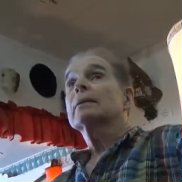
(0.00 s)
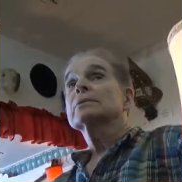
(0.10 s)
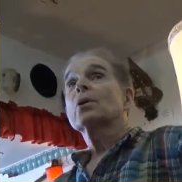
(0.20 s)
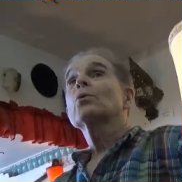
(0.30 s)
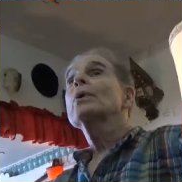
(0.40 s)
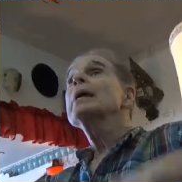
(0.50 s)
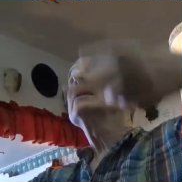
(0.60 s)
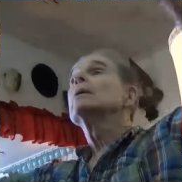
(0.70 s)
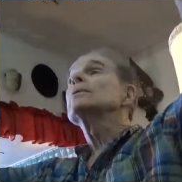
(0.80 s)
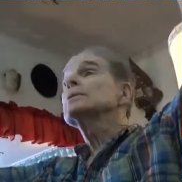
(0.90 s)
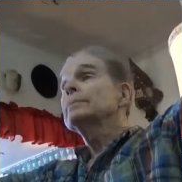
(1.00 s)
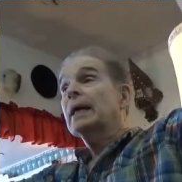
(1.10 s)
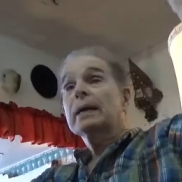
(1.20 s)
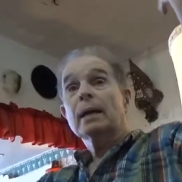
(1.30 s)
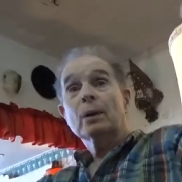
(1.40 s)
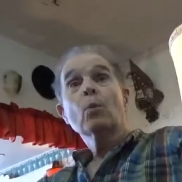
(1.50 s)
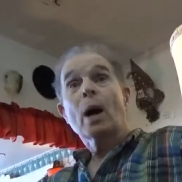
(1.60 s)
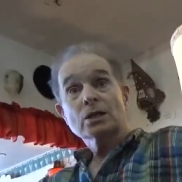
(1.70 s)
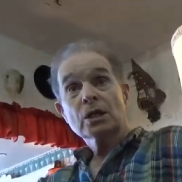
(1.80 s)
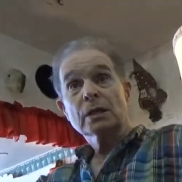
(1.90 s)
so real to me in
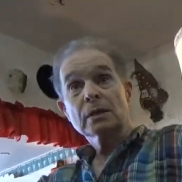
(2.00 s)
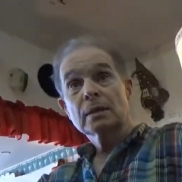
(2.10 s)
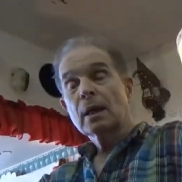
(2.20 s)
Washington.